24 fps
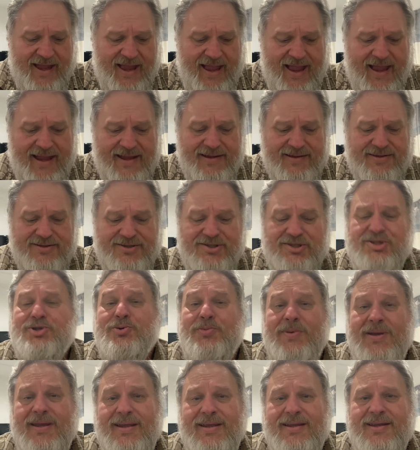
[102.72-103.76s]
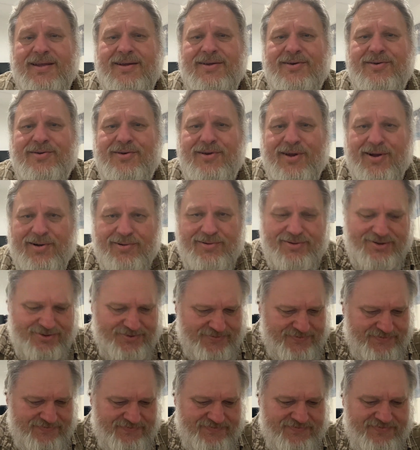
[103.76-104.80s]
and sweet note.
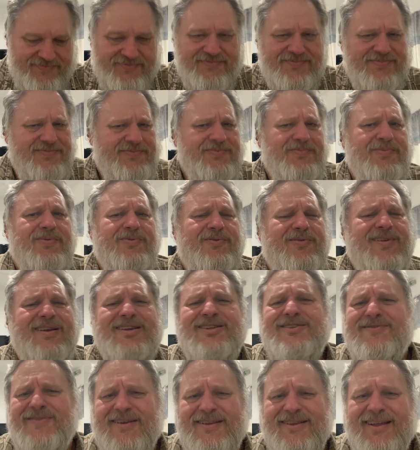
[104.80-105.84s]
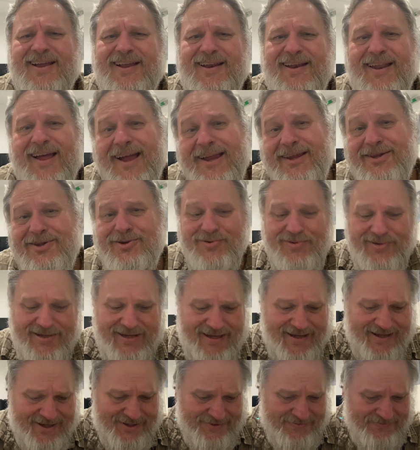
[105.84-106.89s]
Things that I like to
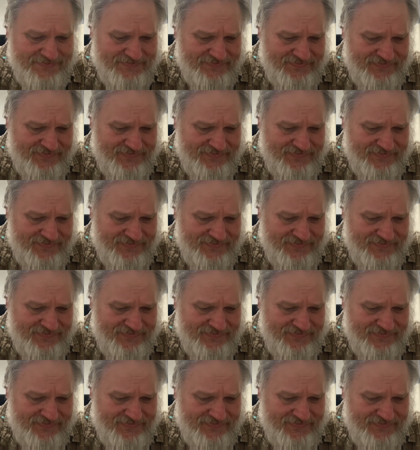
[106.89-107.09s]
hear.